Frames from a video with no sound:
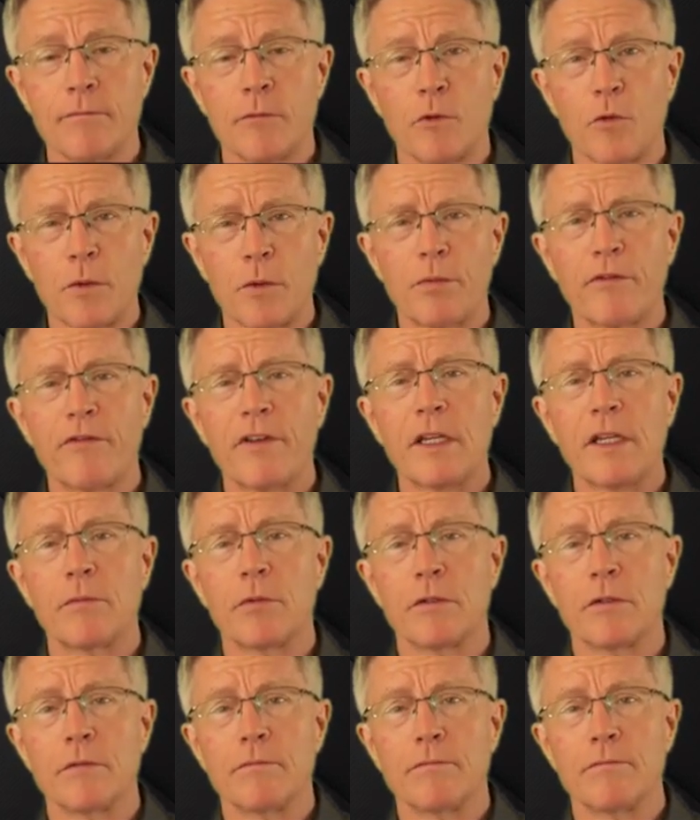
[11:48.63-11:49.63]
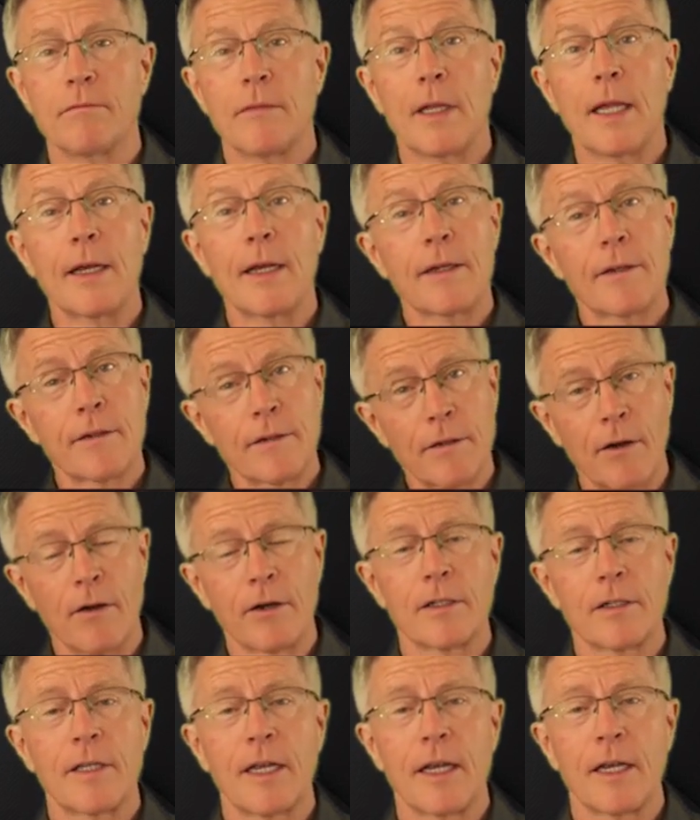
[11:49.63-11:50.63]
were preventable, like
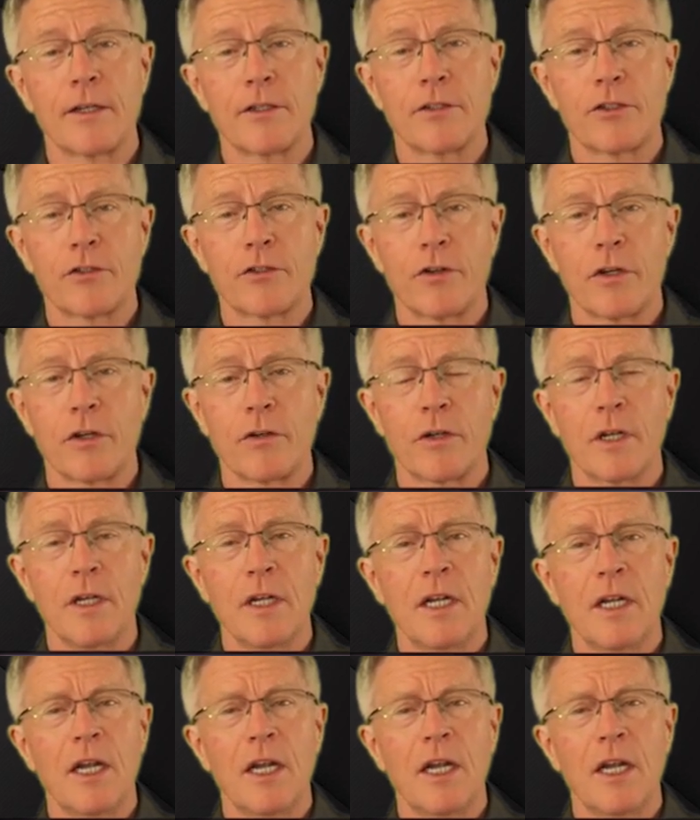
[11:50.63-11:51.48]
heart attack and stroke.